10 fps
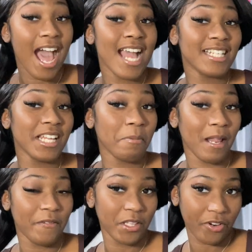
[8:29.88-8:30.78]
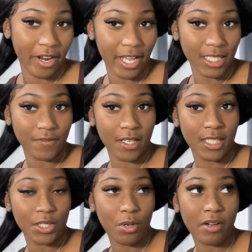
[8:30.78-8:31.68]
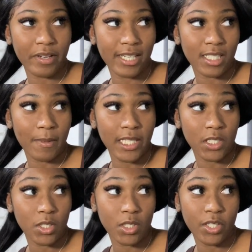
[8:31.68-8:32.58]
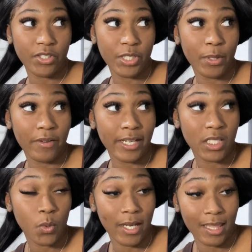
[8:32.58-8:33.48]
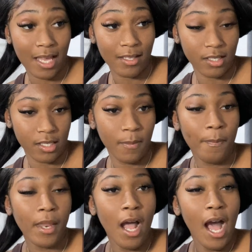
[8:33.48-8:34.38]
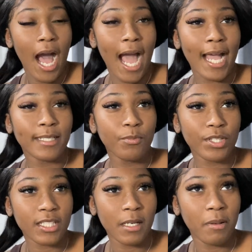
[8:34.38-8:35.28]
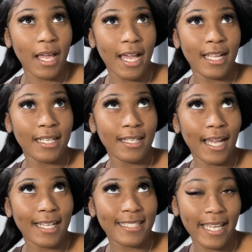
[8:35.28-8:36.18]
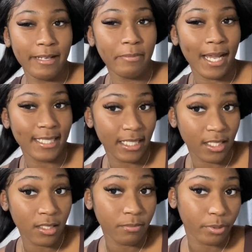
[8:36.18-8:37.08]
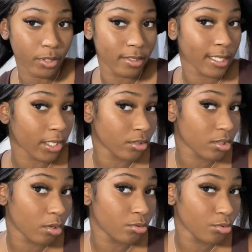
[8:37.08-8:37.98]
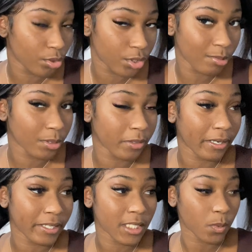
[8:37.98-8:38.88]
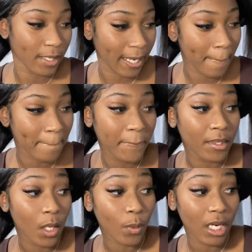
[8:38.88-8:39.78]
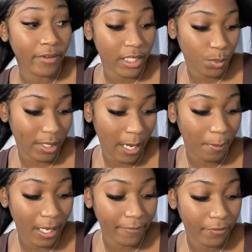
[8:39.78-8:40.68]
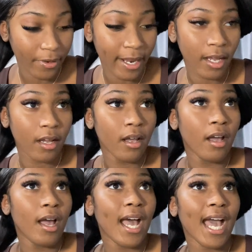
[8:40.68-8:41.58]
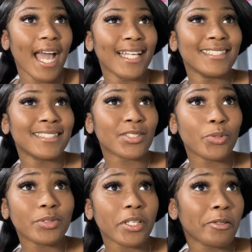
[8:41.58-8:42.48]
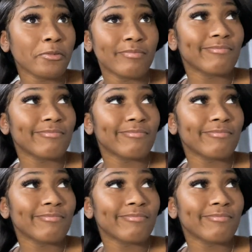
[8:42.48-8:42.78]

I didn't apply for the creators fund until I reached 20,000. I was gonna apply at 10, but I didn't because I got told not to until I reached 20. When I reached 20, I applied for it. And also,